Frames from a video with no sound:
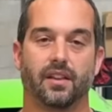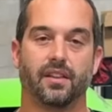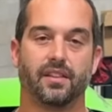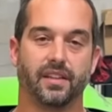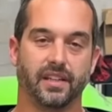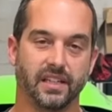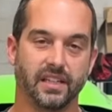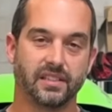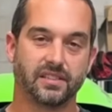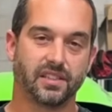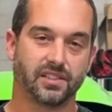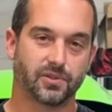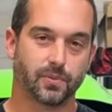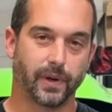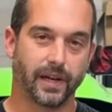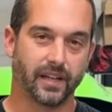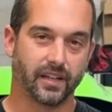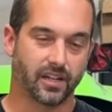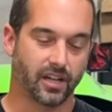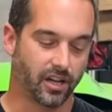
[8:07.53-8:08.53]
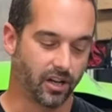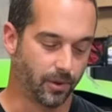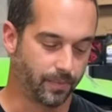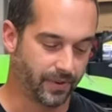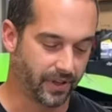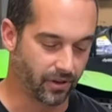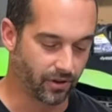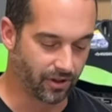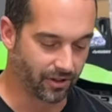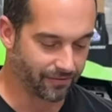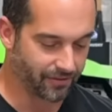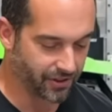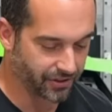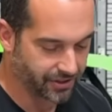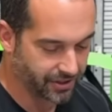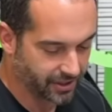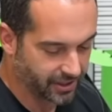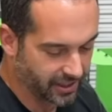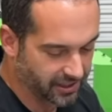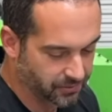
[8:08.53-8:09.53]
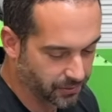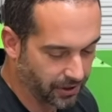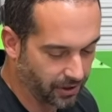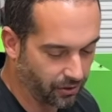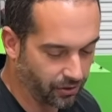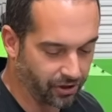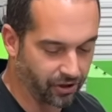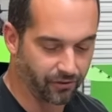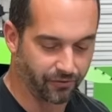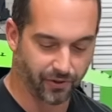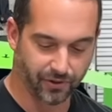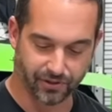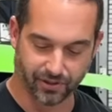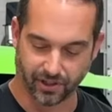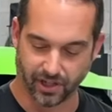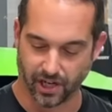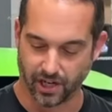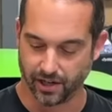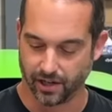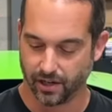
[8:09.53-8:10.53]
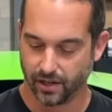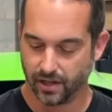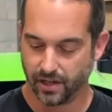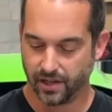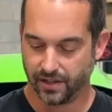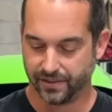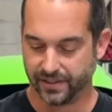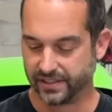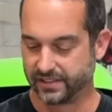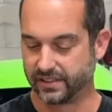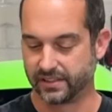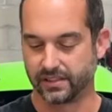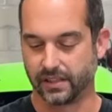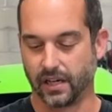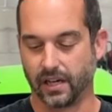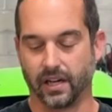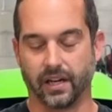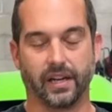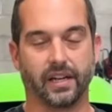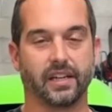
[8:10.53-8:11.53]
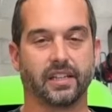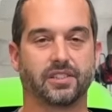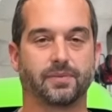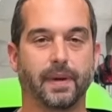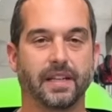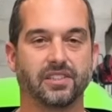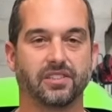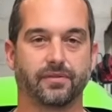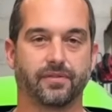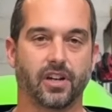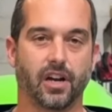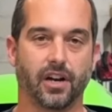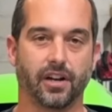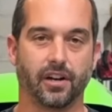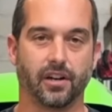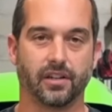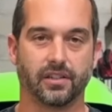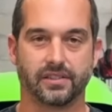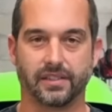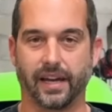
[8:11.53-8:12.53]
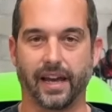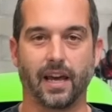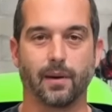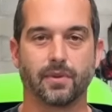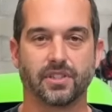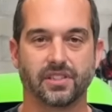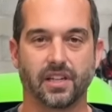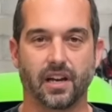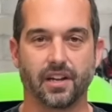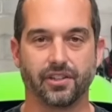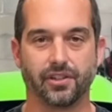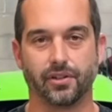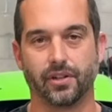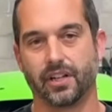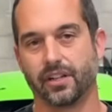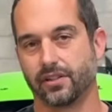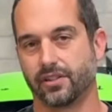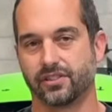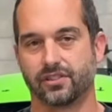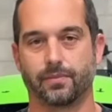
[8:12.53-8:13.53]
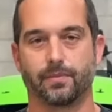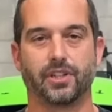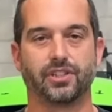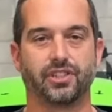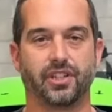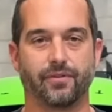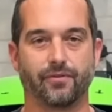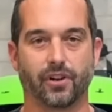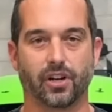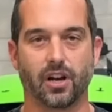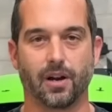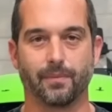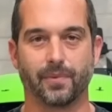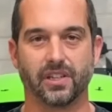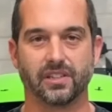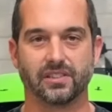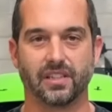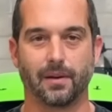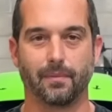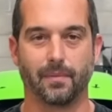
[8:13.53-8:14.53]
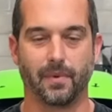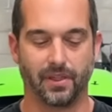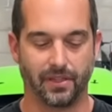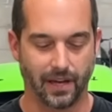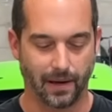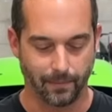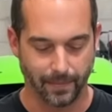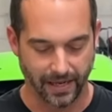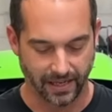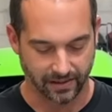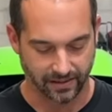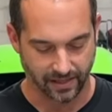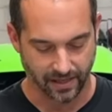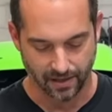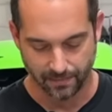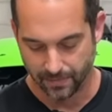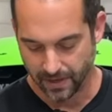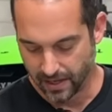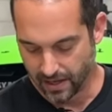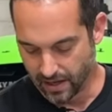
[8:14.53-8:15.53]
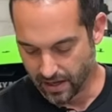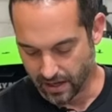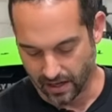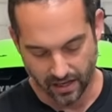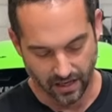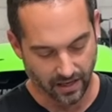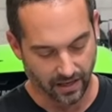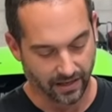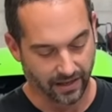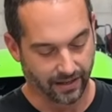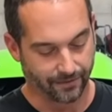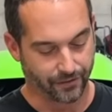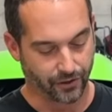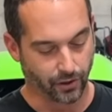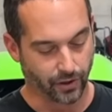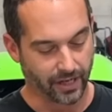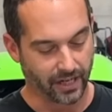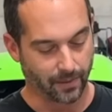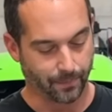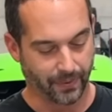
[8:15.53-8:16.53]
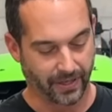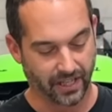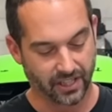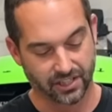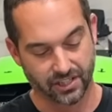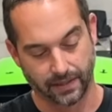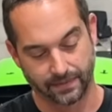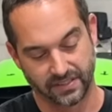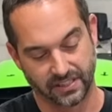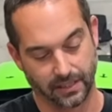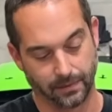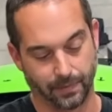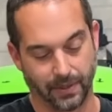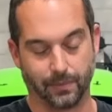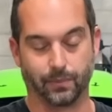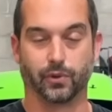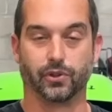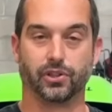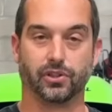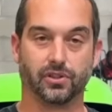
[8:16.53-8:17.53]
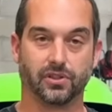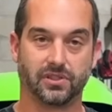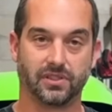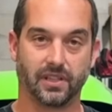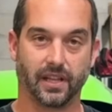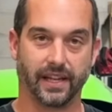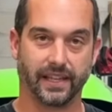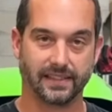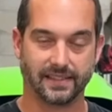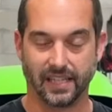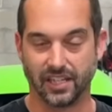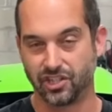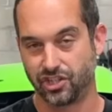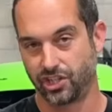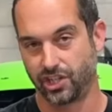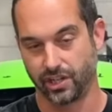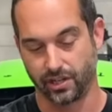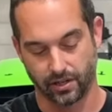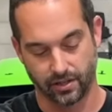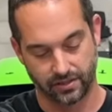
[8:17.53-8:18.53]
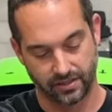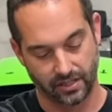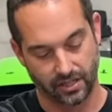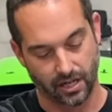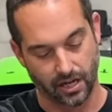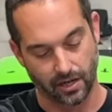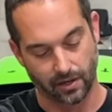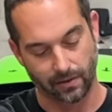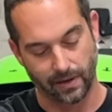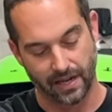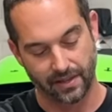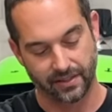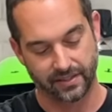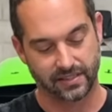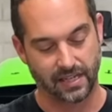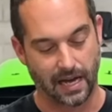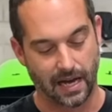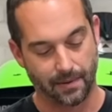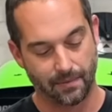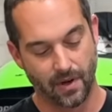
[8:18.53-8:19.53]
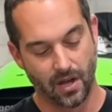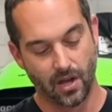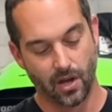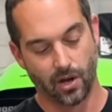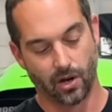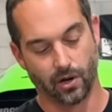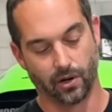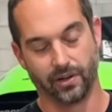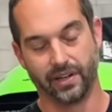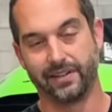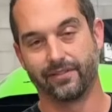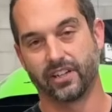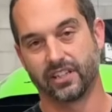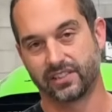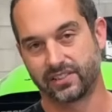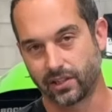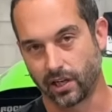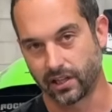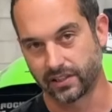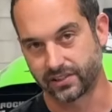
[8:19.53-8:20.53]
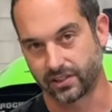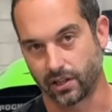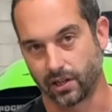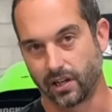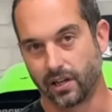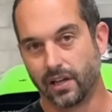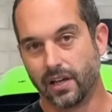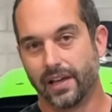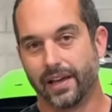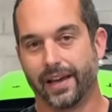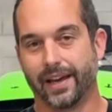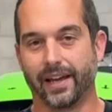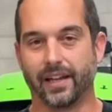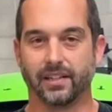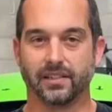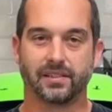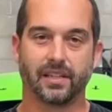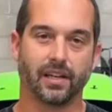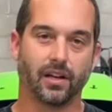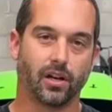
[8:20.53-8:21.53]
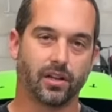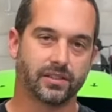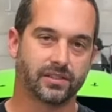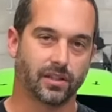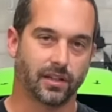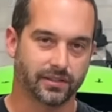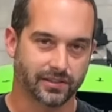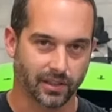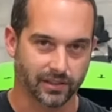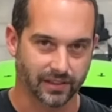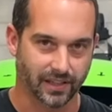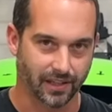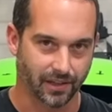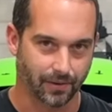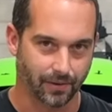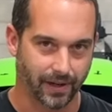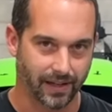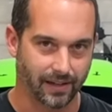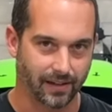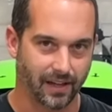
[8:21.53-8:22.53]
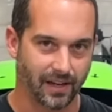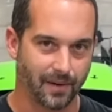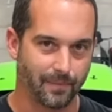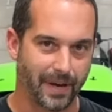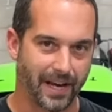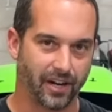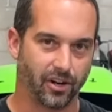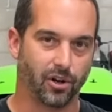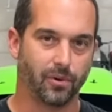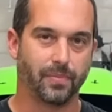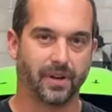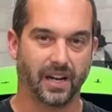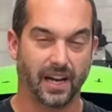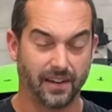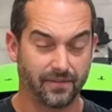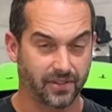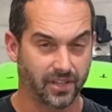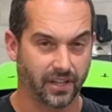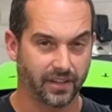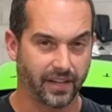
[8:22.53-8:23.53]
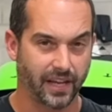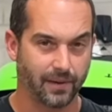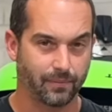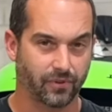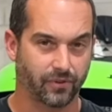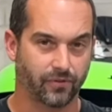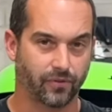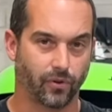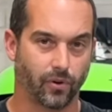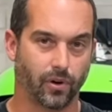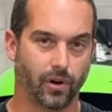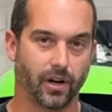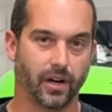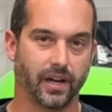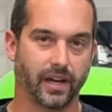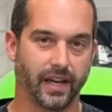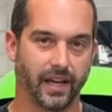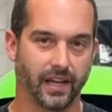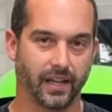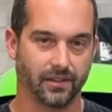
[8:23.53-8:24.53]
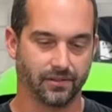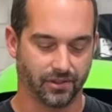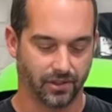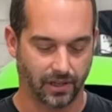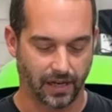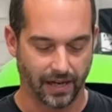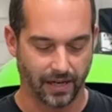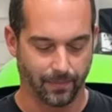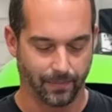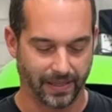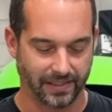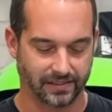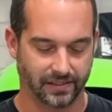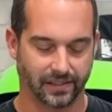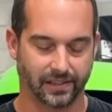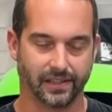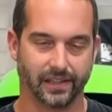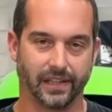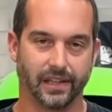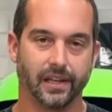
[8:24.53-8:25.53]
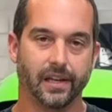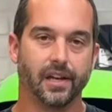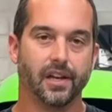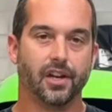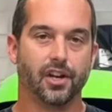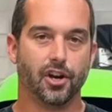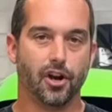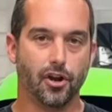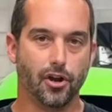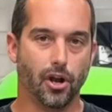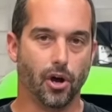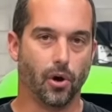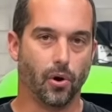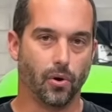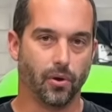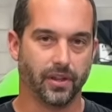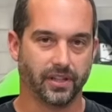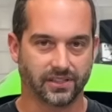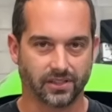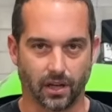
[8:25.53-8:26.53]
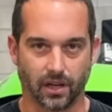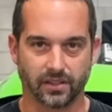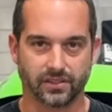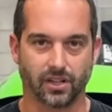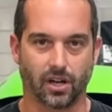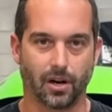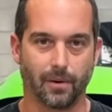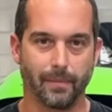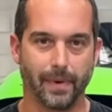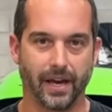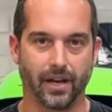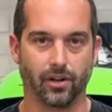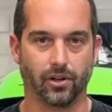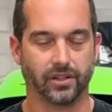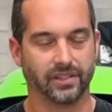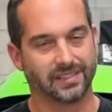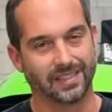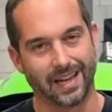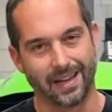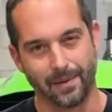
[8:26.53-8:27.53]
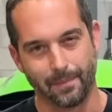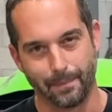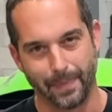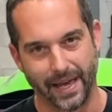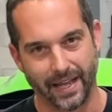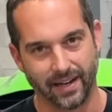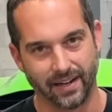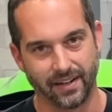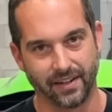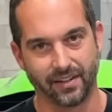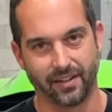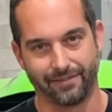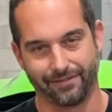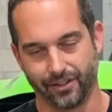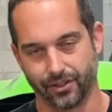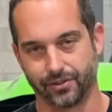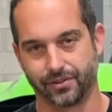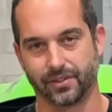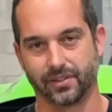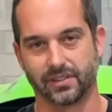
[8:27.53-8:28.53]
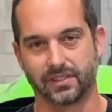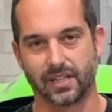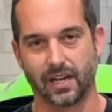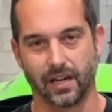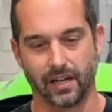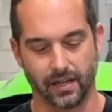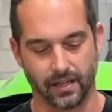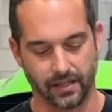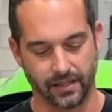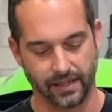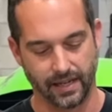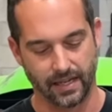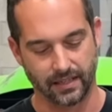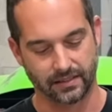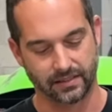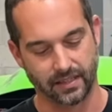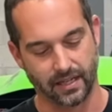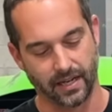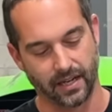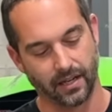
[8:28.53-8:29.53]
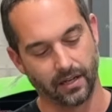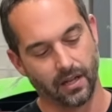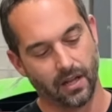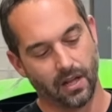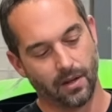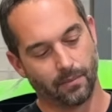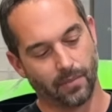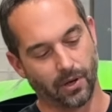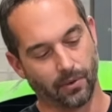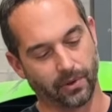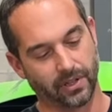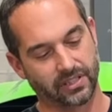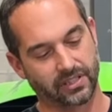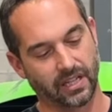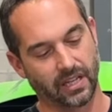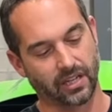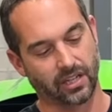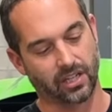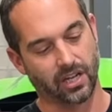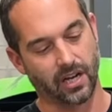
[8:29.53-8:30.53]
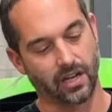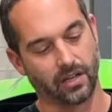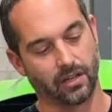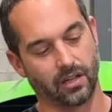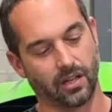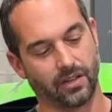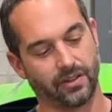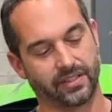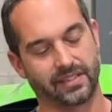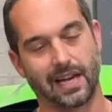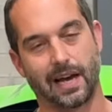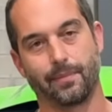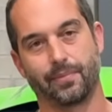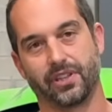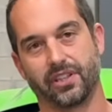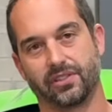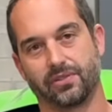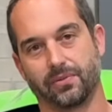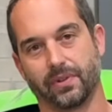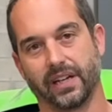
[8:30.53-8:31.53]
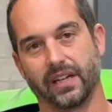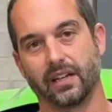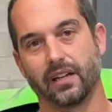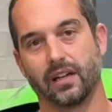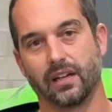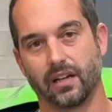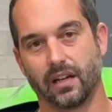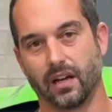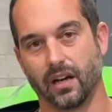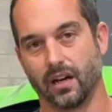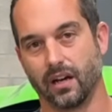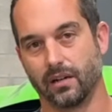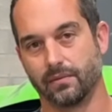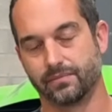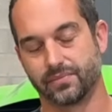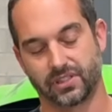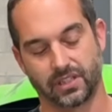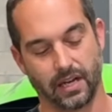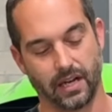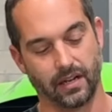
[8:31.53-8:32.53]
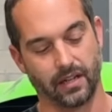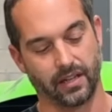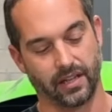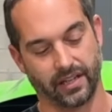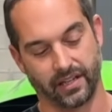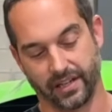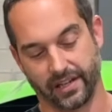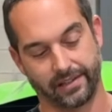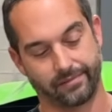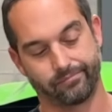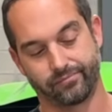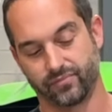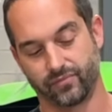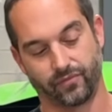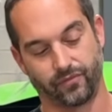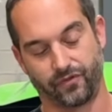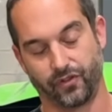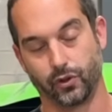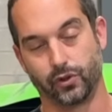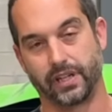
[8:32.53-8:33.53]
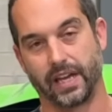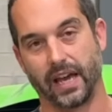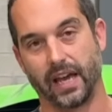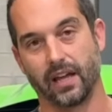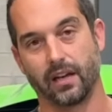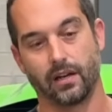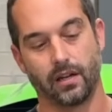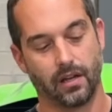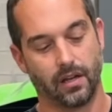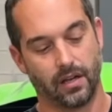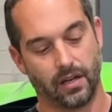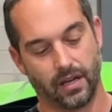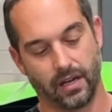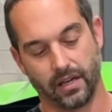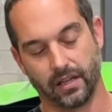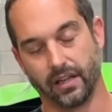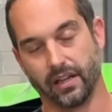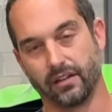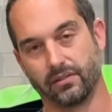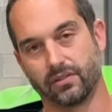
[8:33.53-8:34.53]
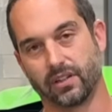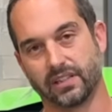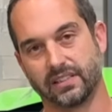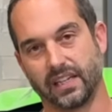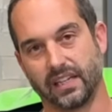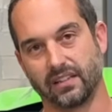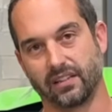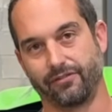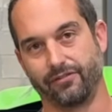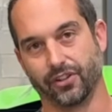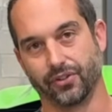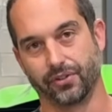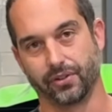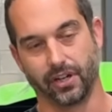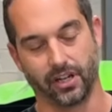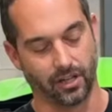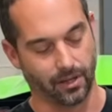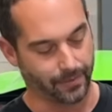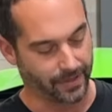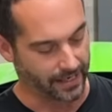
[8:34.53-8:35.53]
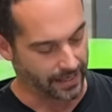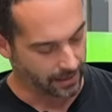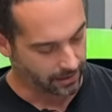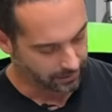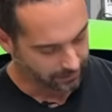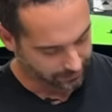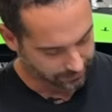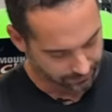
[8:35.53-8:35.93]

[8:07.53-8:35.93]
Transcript: The easiest way to cut open an oil filter is with an oil filter cutter. This is uh, an inexpensive cutter, it's an Amazon unit. There's a bunch of different companies that, that make them. Uh, if you're in a pinch, I've seen people use like tin shears and cut around the top or even a Sawzall. And you say, oh, Sawzall is gonna create a lot of metal, but I've done that before and you kind of basically know the all metal. It's not embedded in the filter, it's kind of on the outside. But we're just gonna cut along the top of this ring. Um, it's kind of like a food can, and then we're gonna take the filter element out.